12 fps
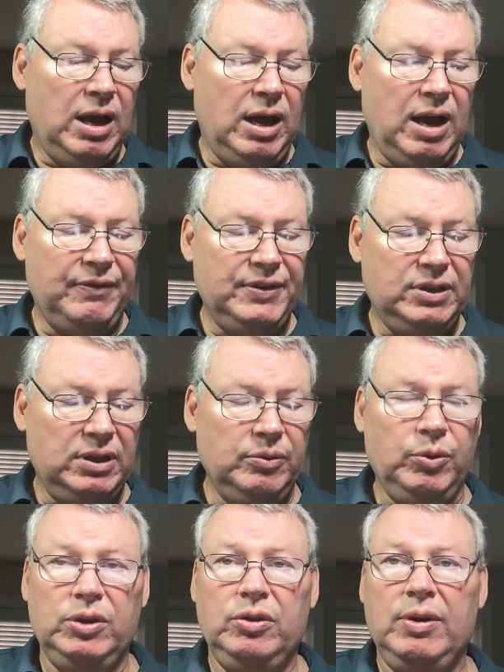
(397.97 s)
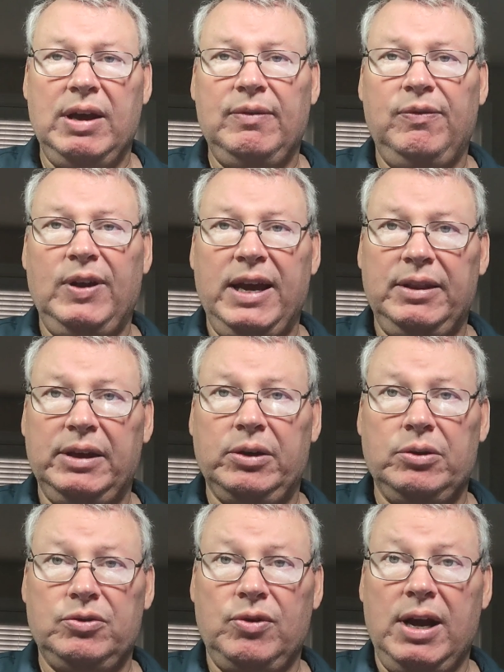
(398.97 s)
Obviously, when you have a flat that
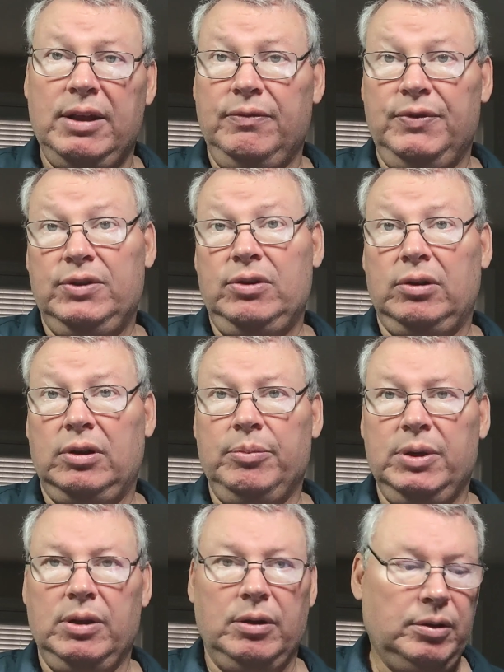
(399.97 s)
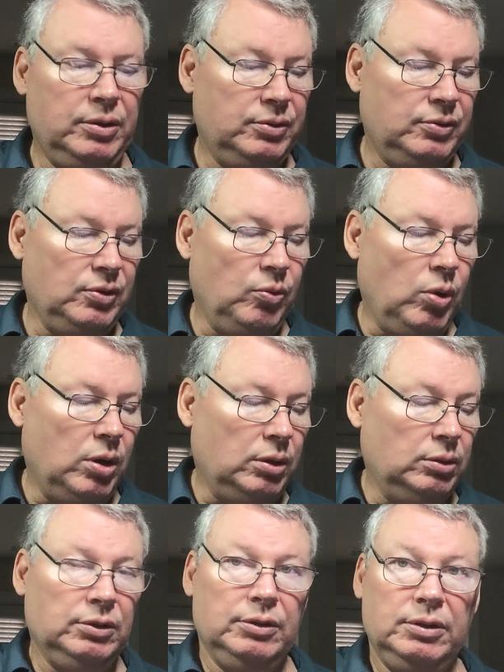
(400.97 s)
goes dry, the fish aren't going to be there because there's no
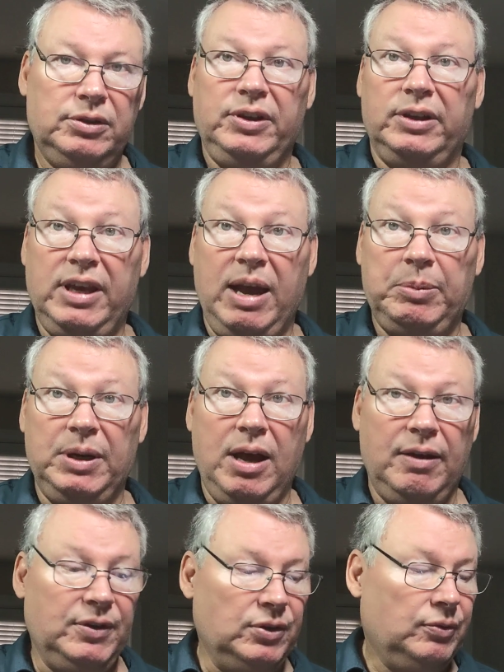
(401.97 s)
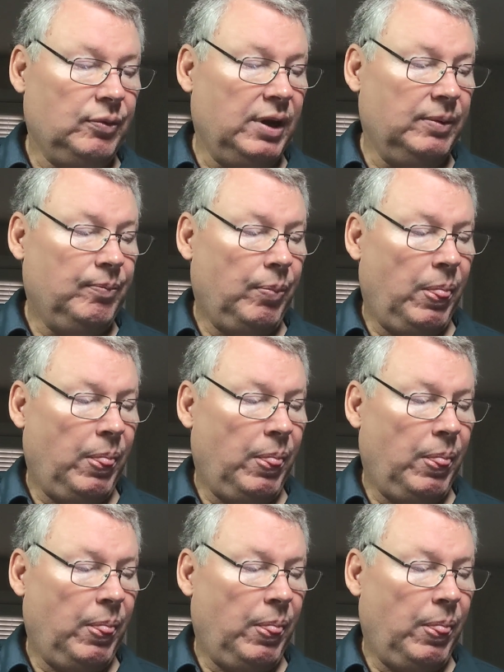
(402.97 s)
water, said Captain Obvious, right?